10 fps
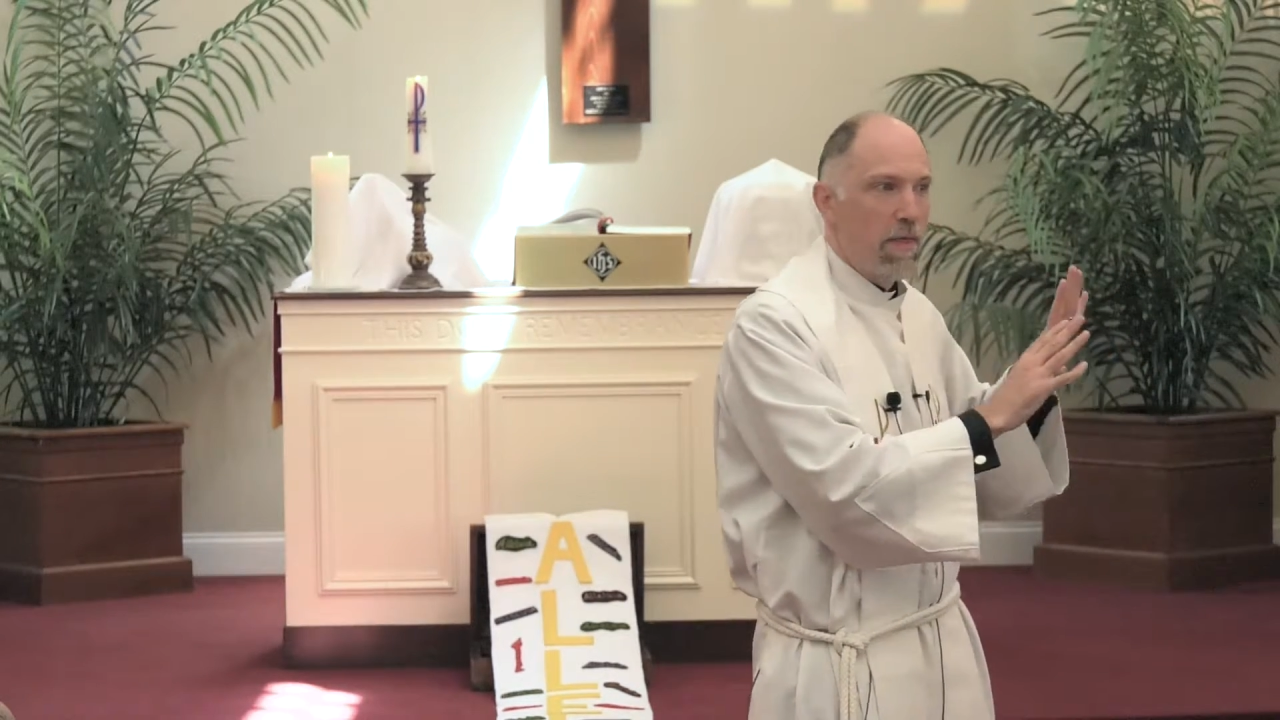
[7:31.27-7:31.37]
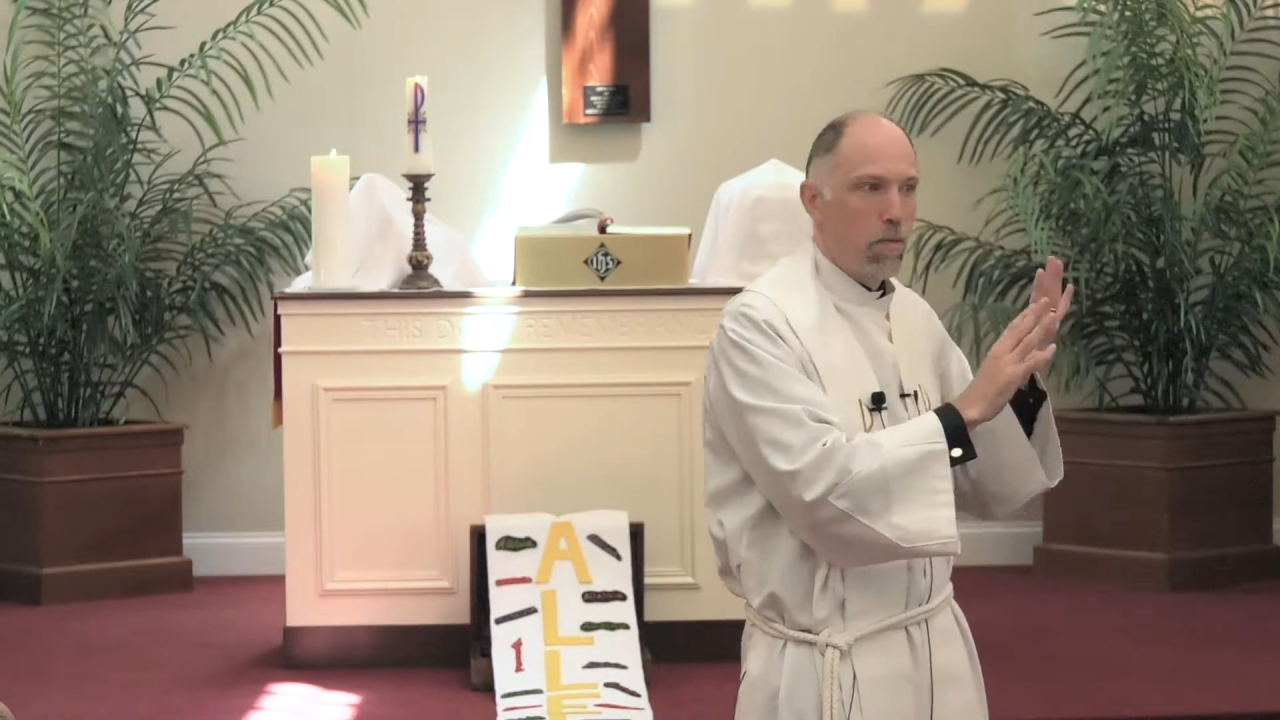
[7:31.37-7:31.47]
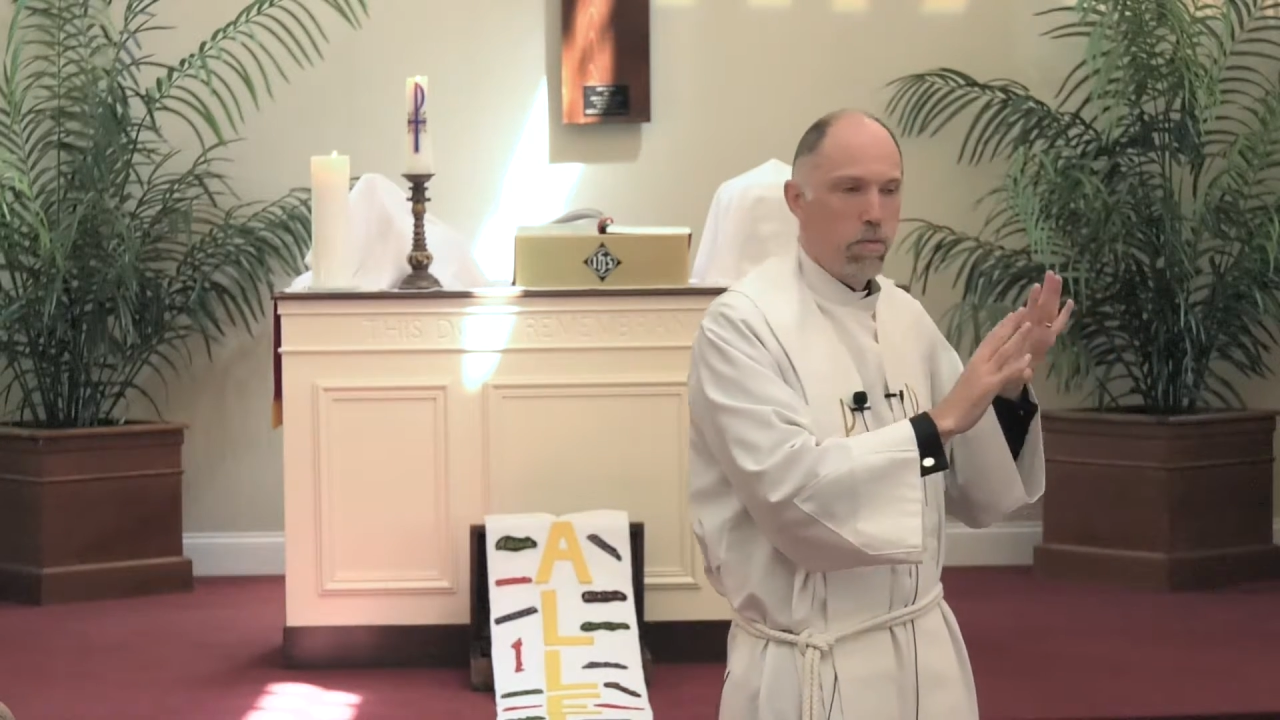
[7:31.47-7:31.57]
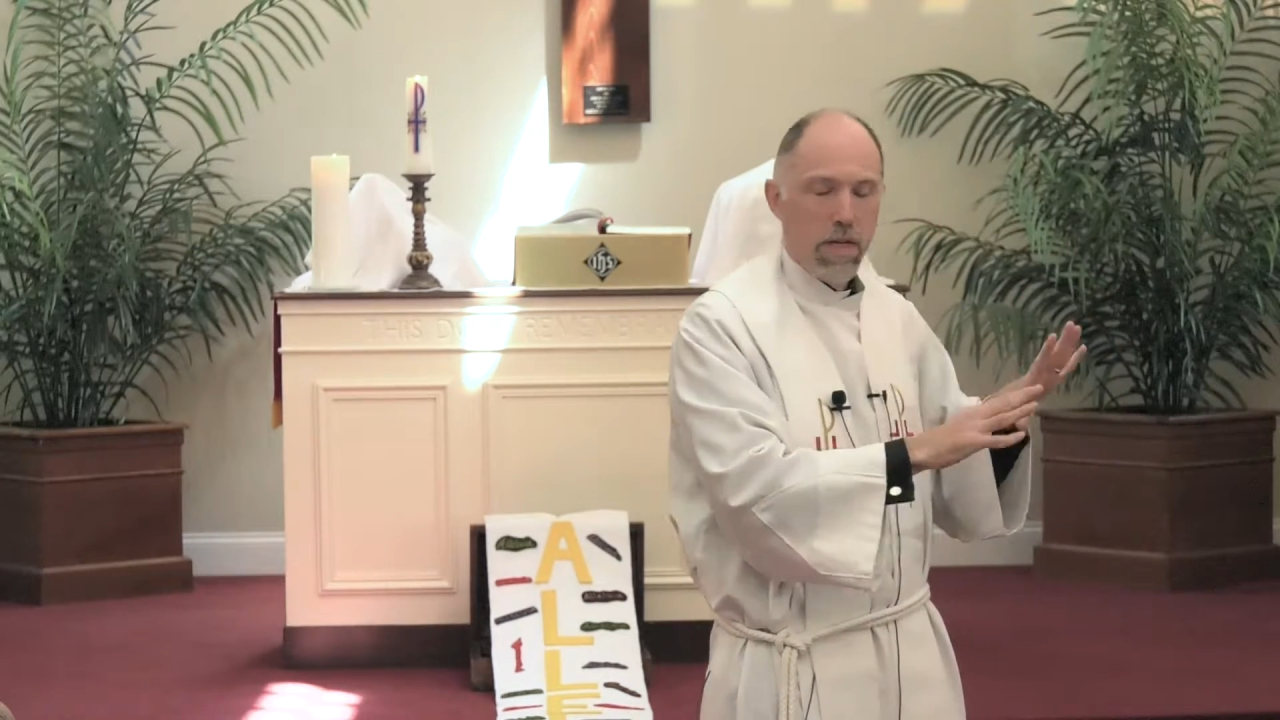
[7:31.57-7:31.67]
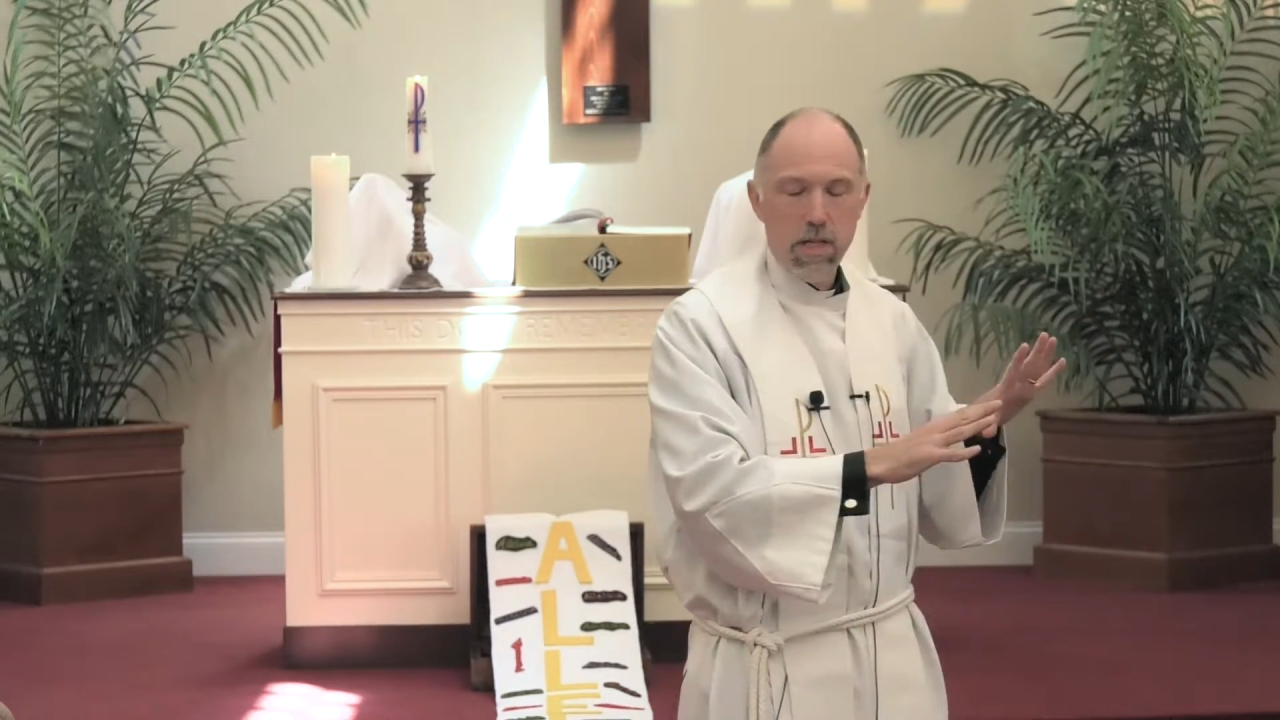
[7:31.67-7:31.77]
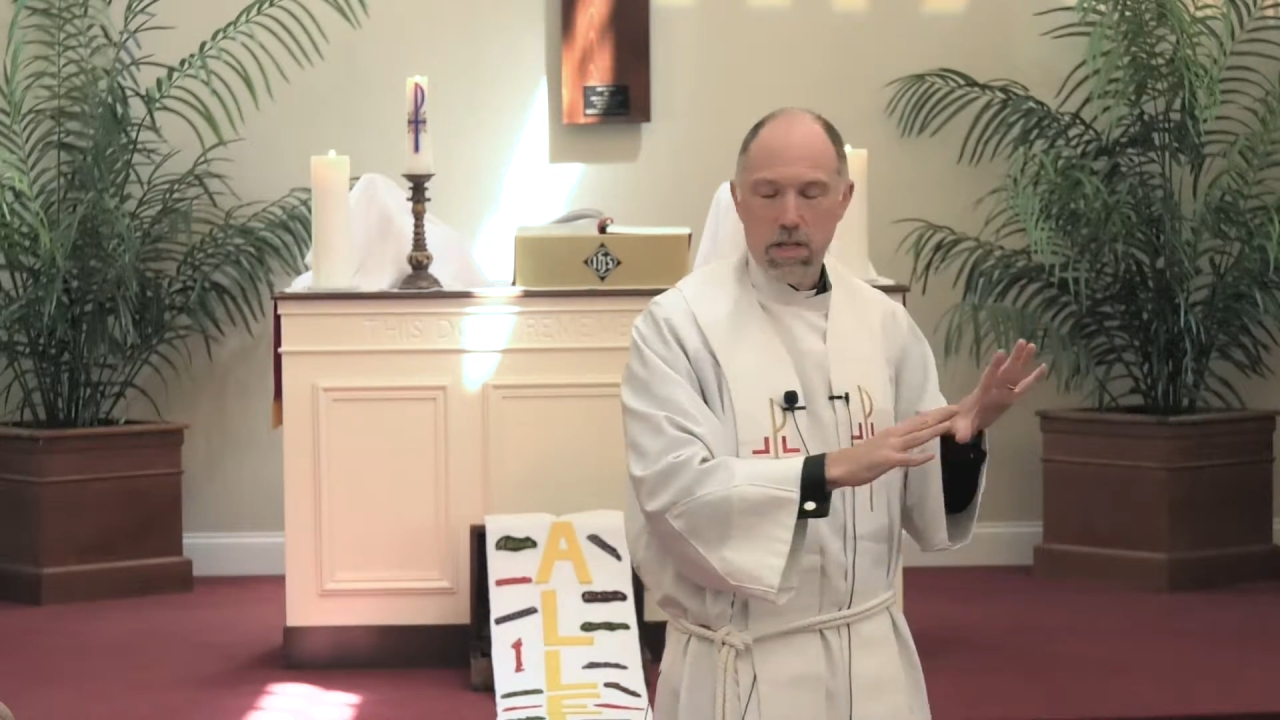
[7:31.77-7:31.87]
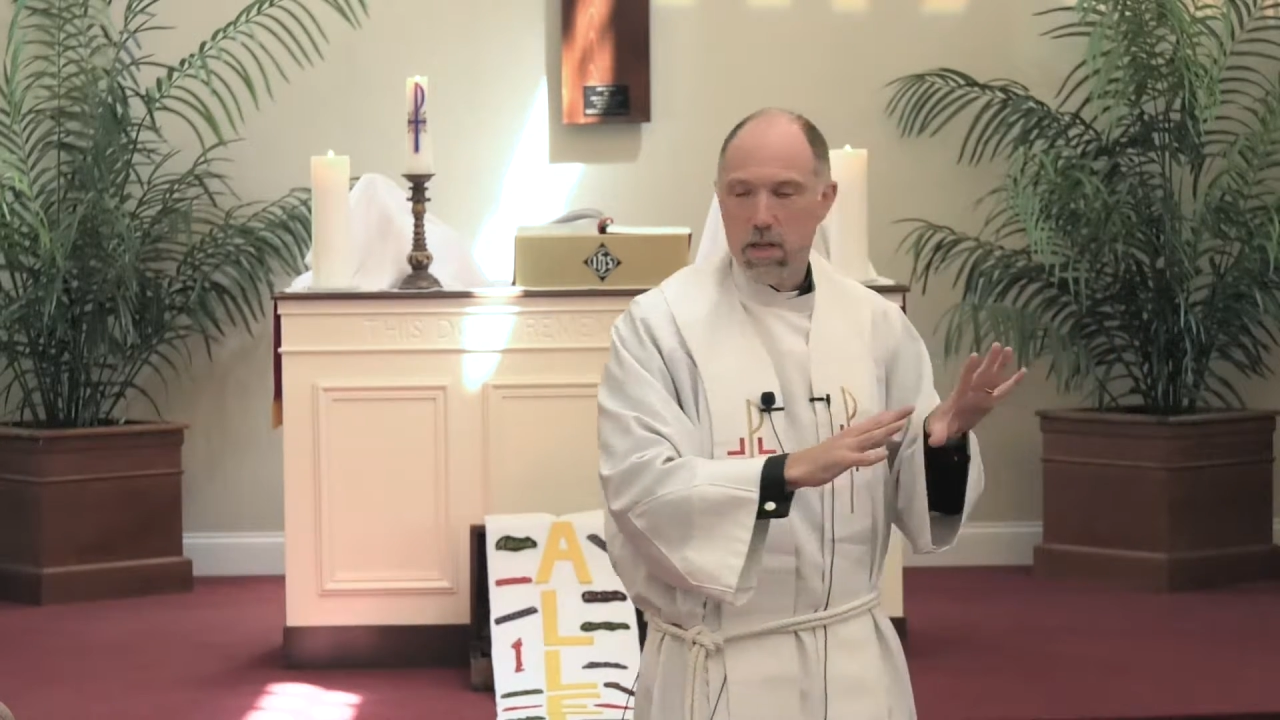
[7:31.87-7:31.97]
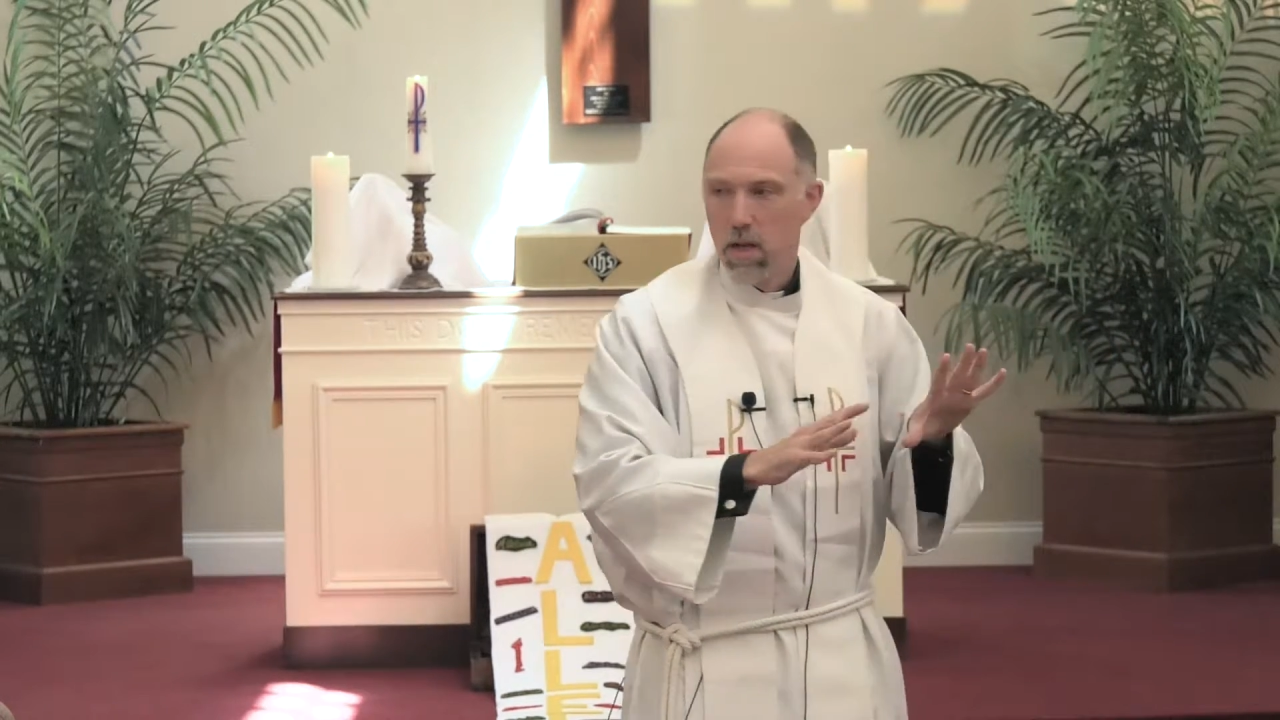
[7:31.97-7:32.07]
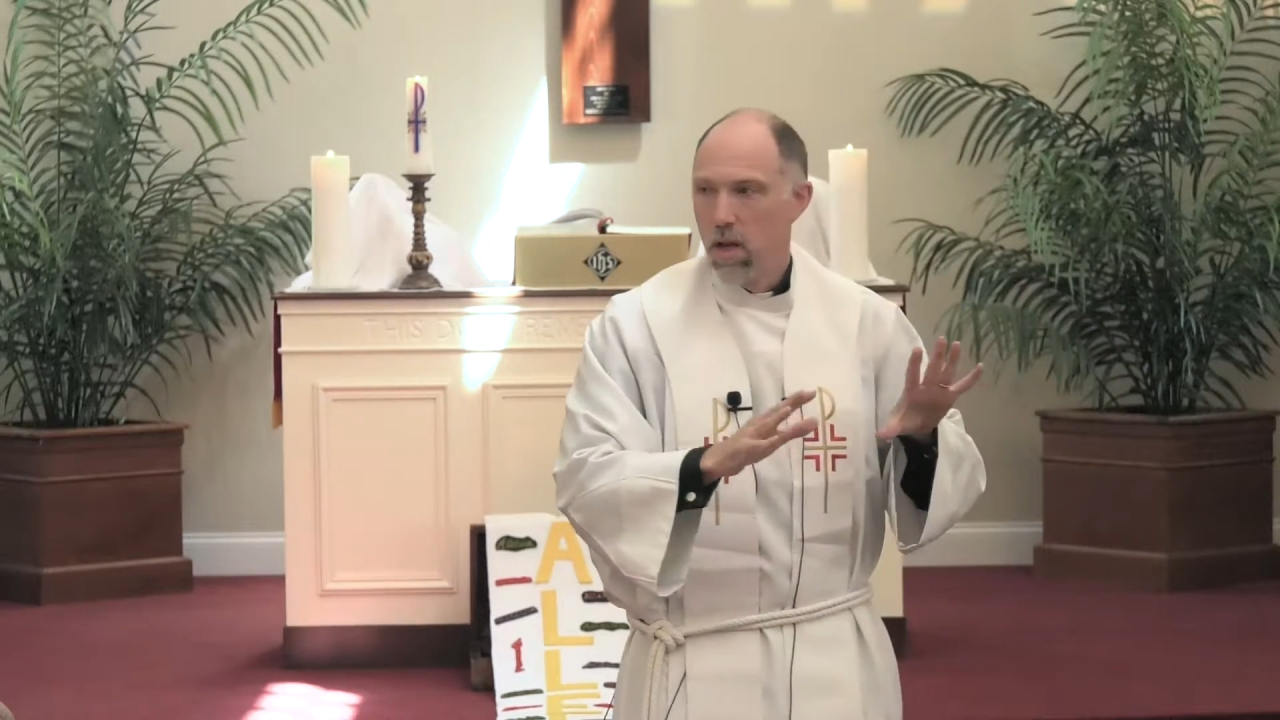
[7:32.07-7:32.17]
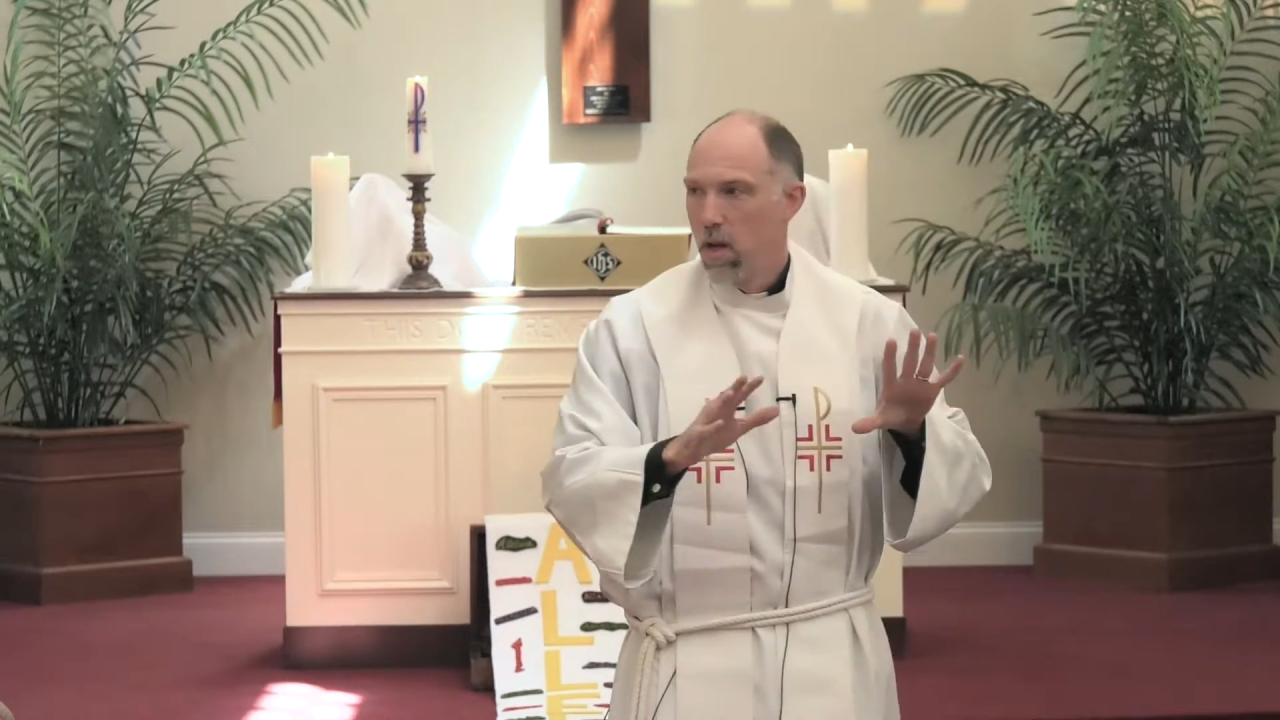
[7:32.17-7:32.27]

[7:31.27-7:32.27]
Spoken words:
the reason